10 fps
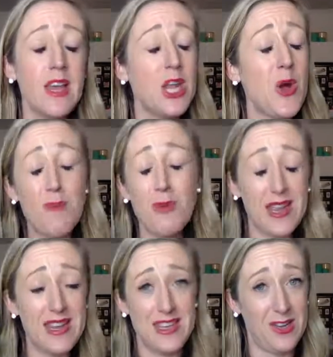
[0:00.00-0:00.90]
I'm not
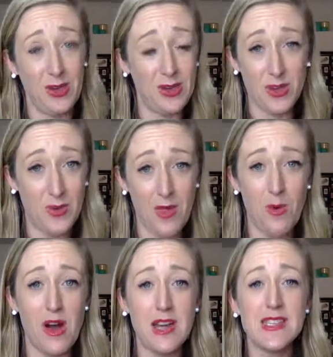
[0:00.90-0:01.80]
here to tell you to do
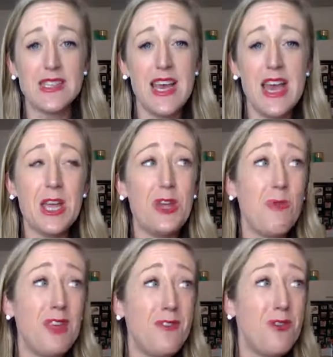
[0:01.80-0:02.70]
otherwise,
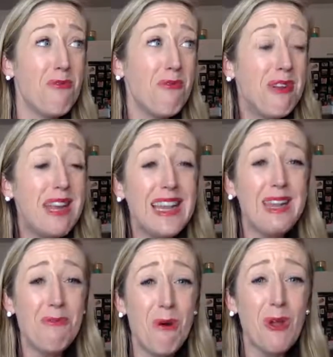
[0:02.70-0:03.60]
but if you
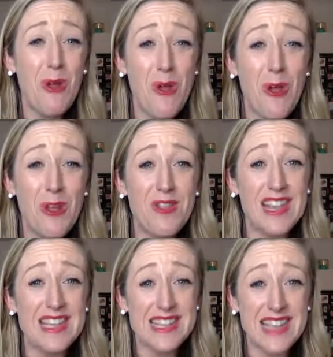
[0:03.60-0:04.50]
really want to earn the
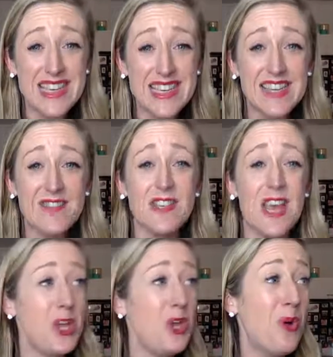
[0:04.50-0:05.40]
incentives,
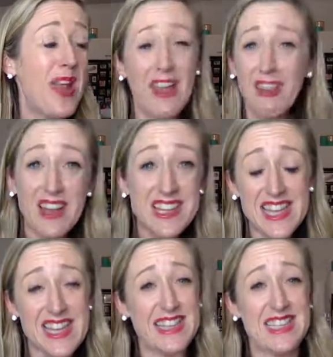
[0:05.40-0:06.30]
you want to elevate to the
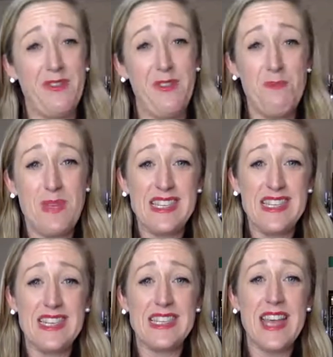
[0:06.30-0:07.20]
next level of the
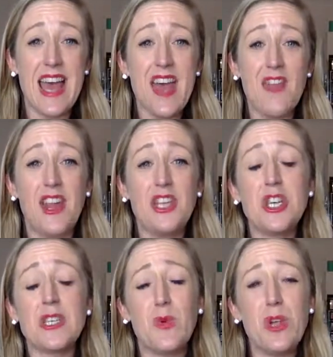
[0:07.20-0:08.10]
business, then I
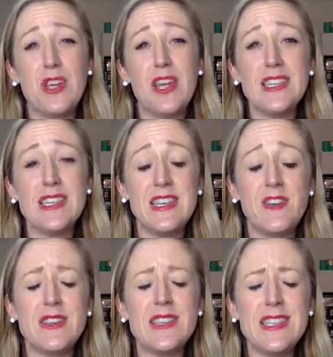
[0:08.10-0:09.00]
just want you to consider
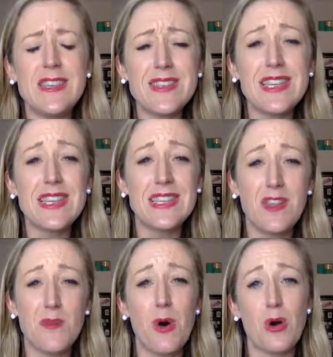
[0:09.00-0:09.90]
and seriously consider
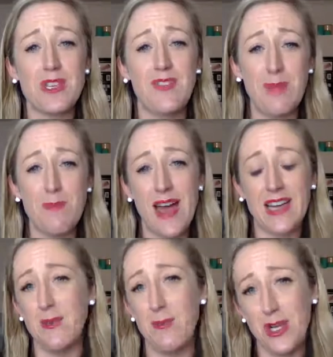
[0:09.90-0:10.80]
the positive impact
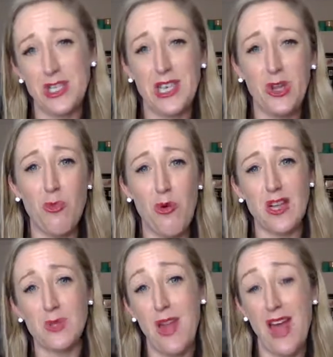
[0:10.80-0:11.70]
that purchasing your
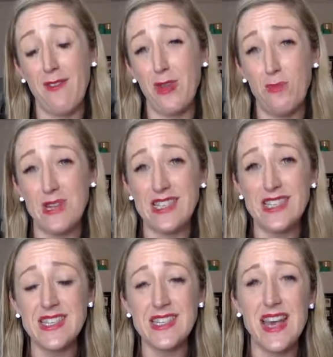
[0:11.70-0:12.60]
products will have on your
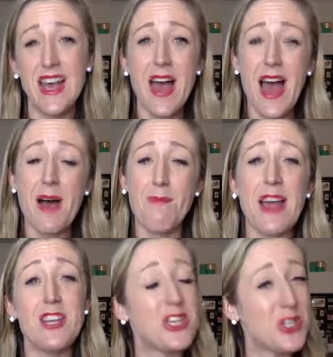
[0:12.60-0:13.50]
business,
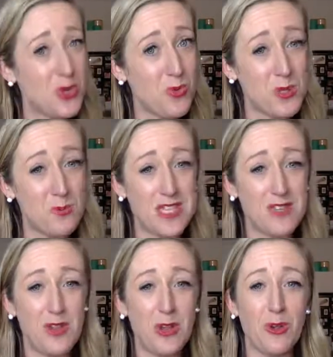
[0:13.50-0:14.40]
and just do what's best
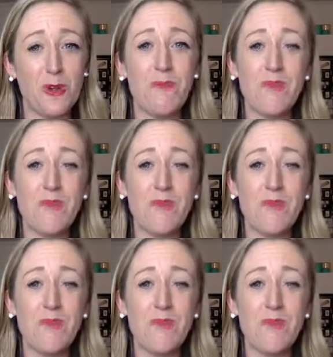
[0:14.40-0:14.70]
for you.